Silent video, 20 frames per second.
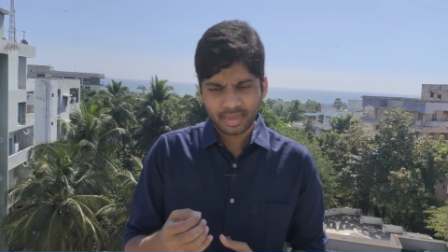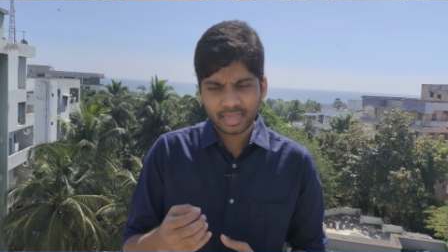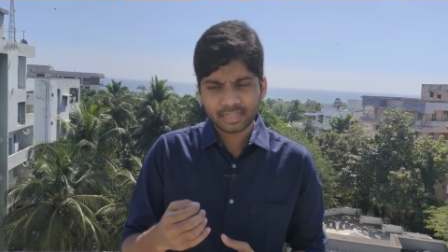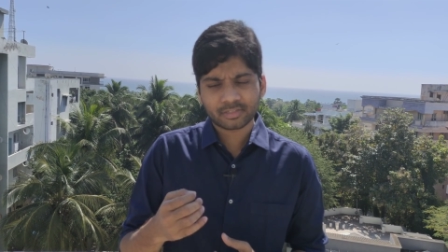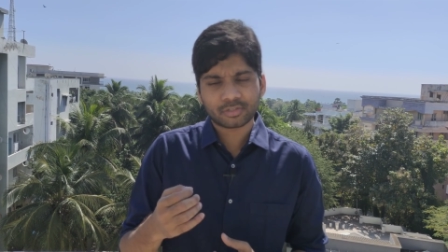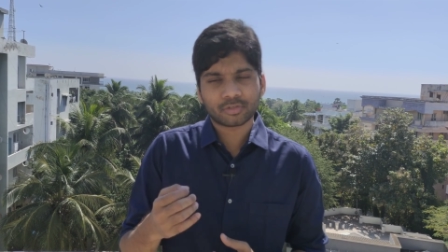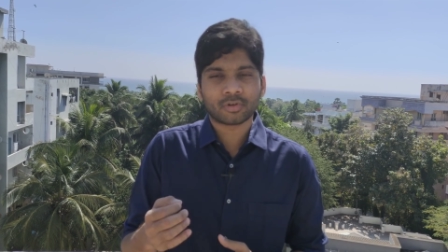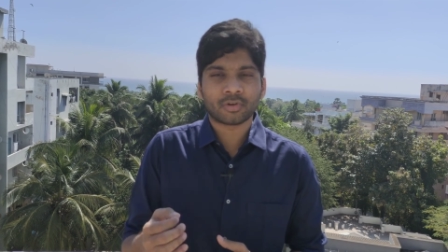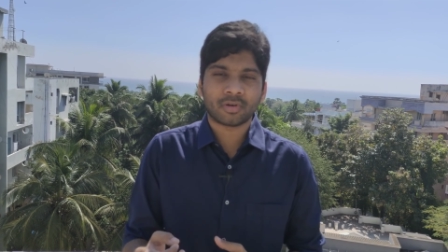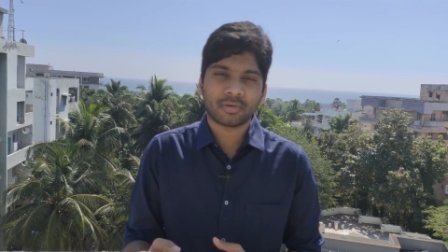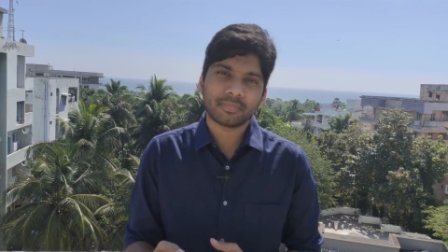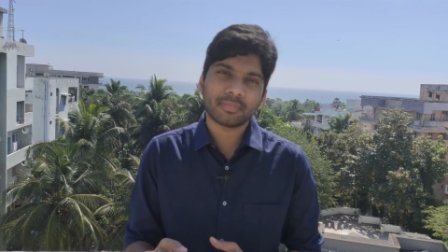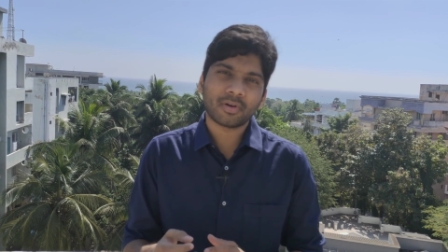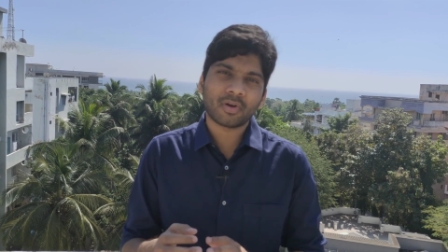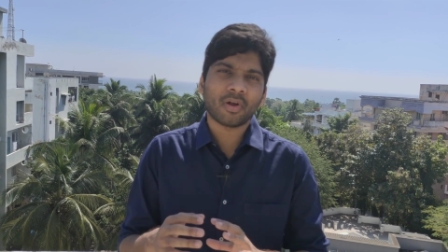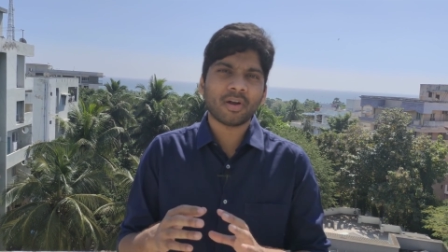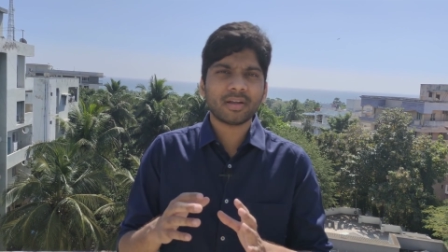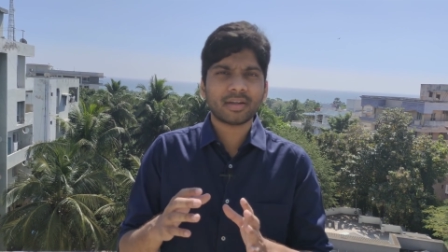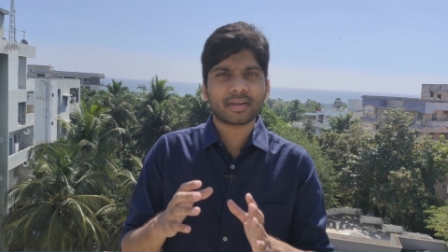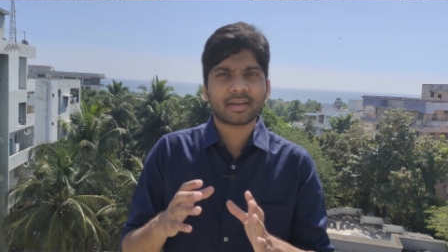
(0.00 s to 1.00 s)
It's
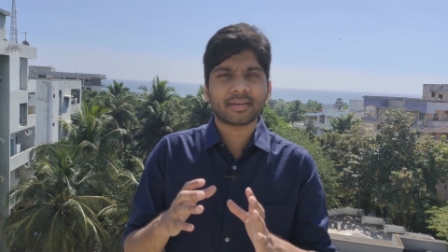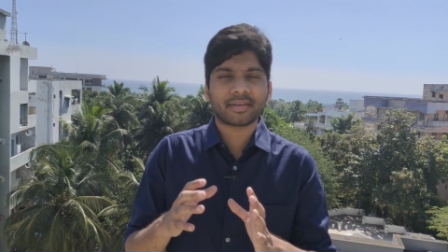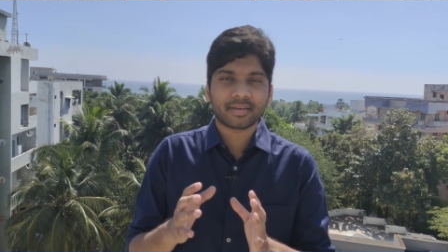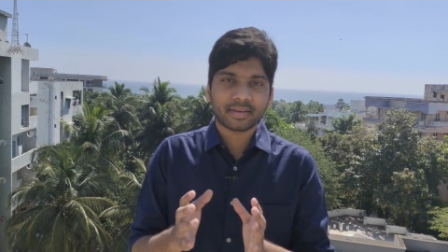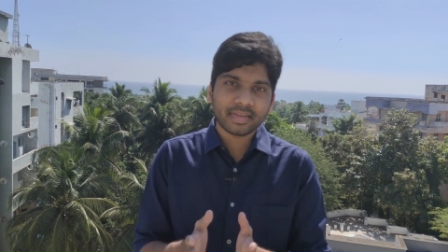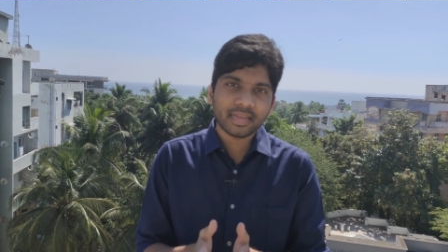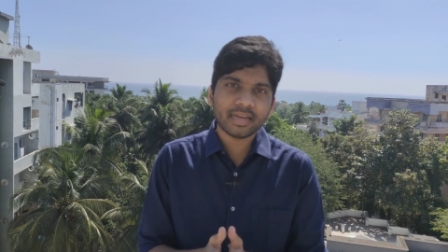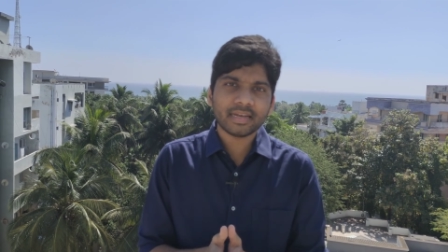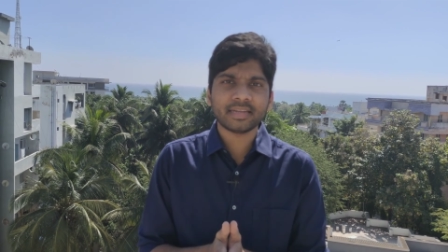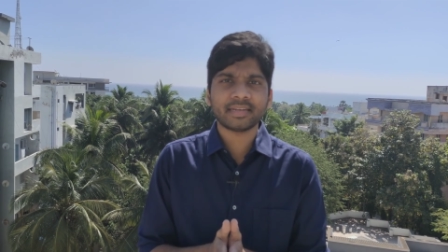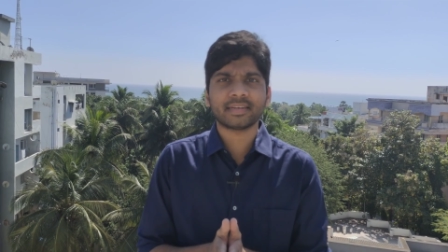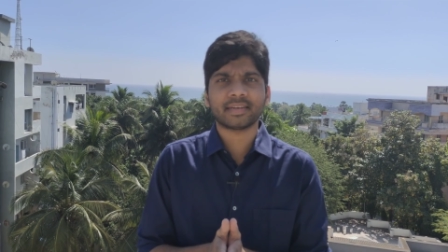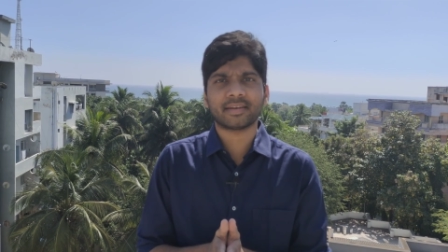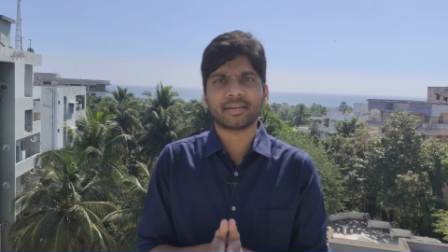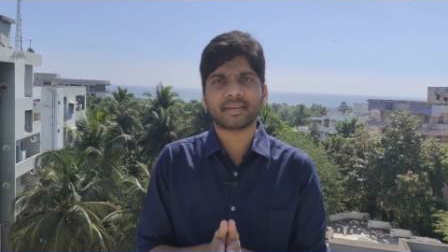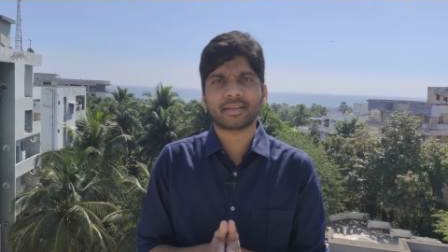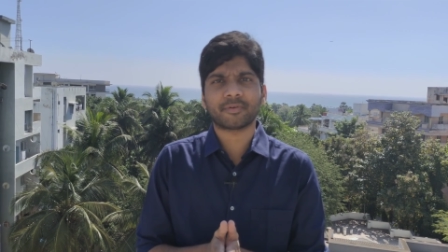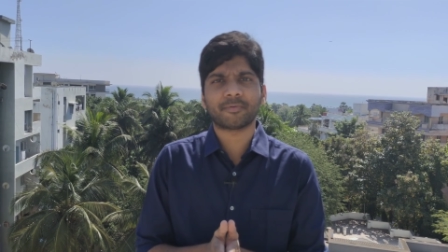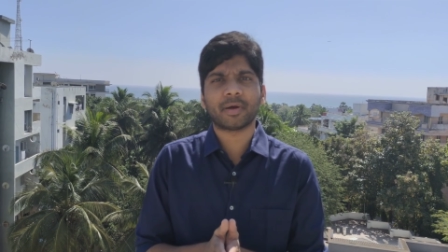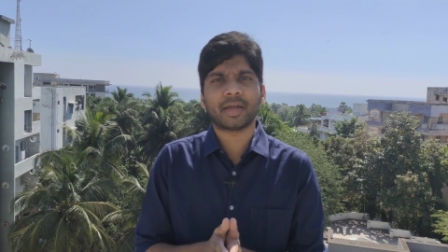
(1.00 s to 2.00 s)
not really
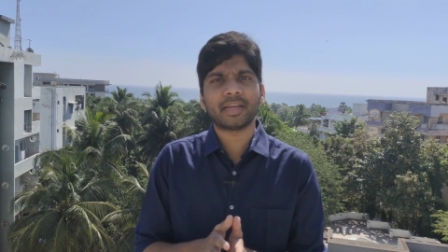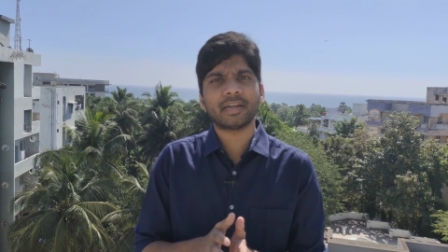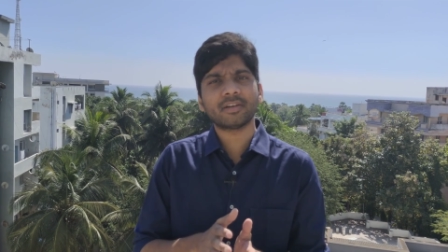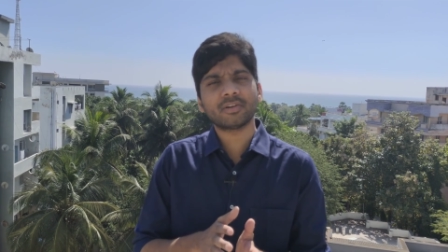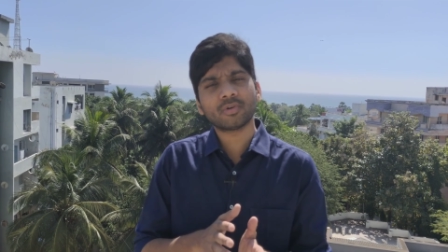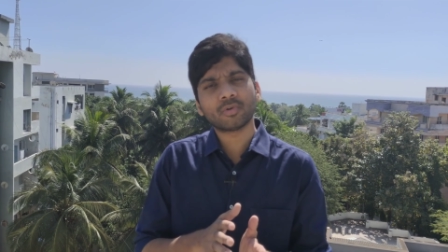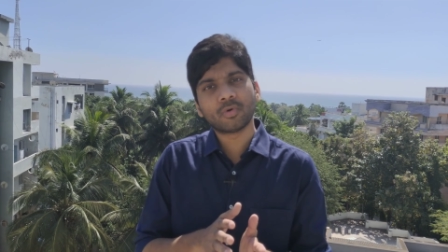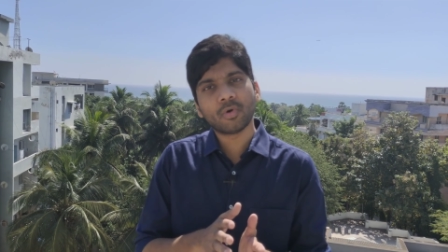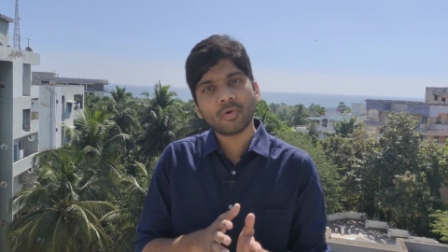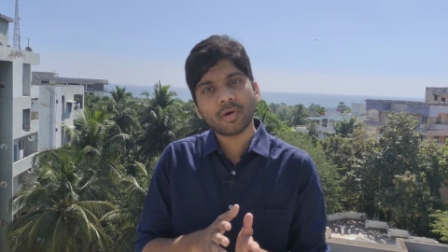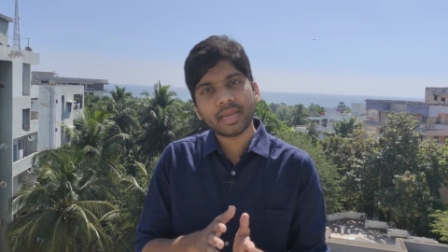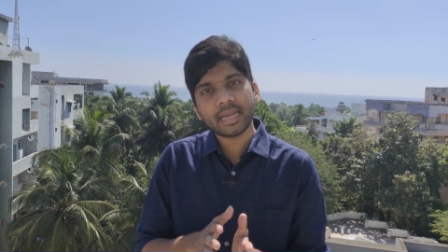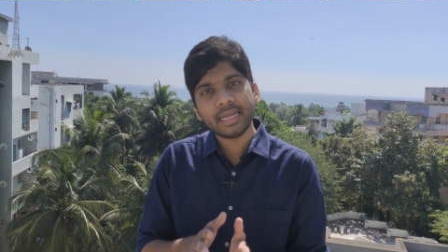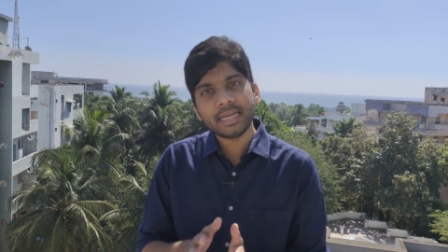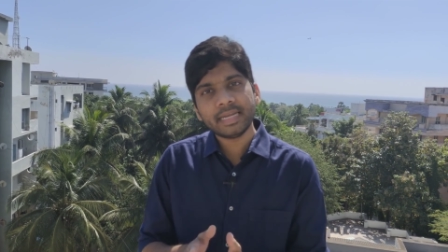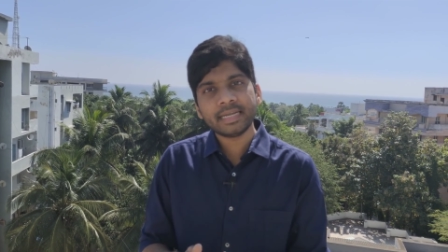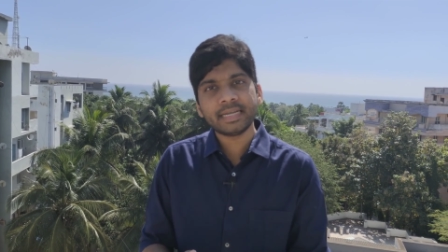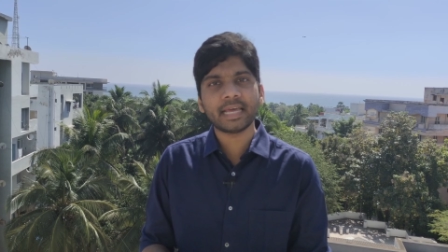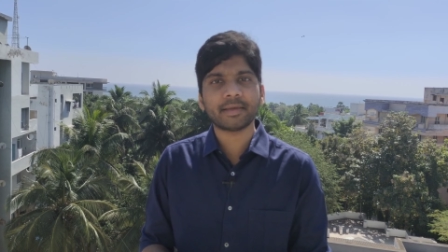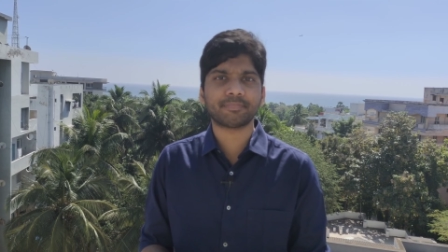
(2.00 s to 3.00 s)
required to go
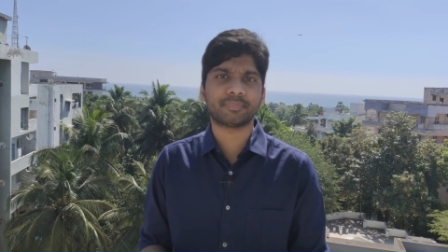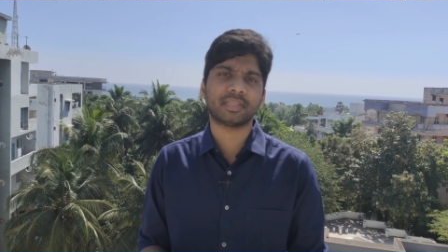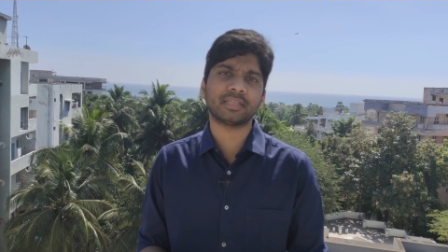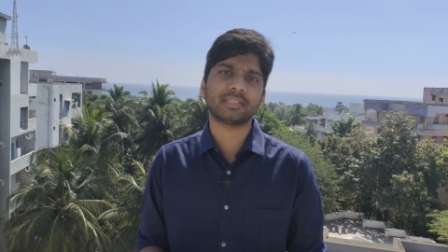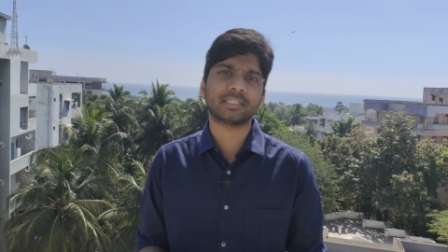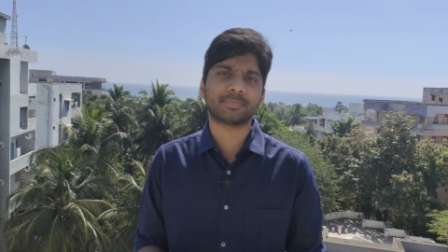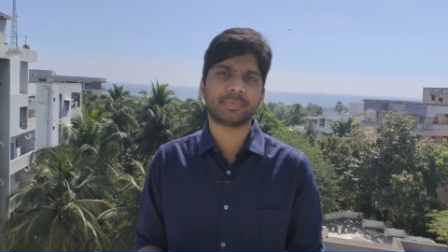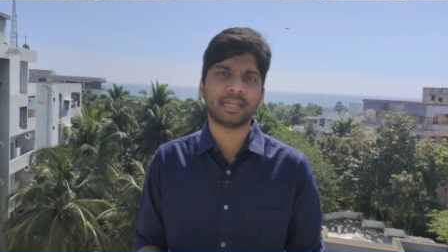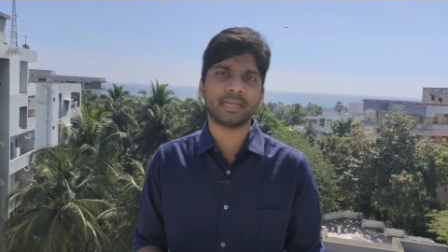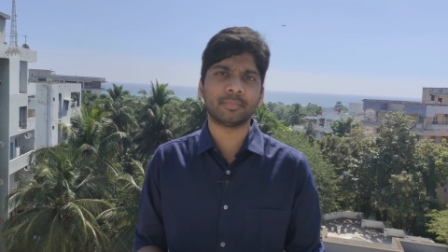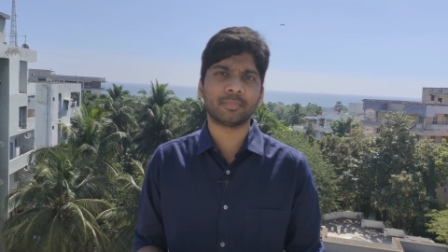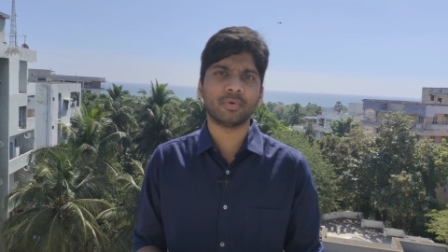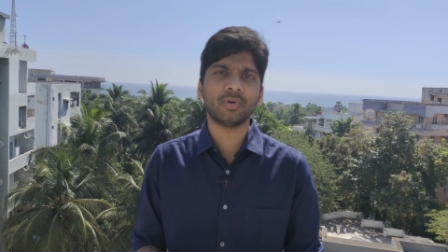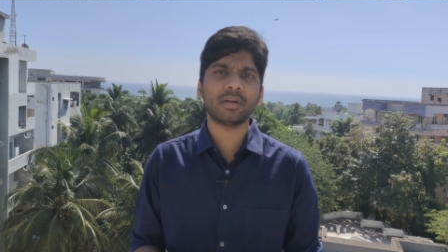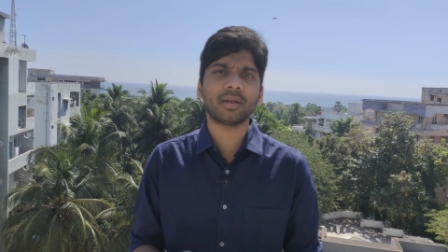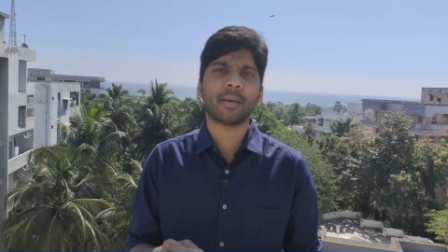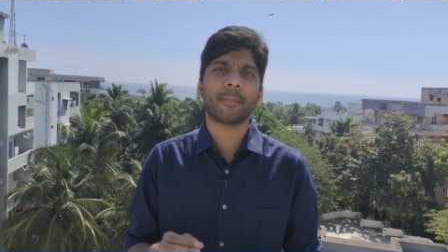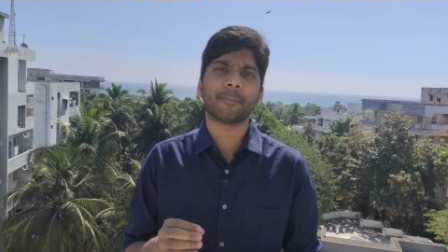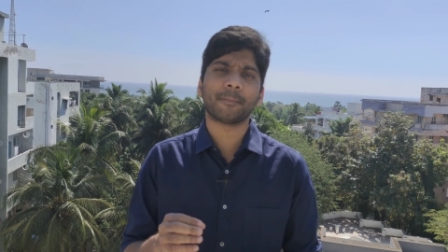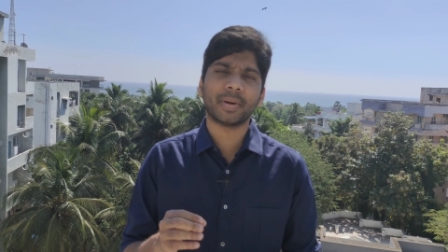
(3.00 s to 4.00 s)
in depth in Spring Boot,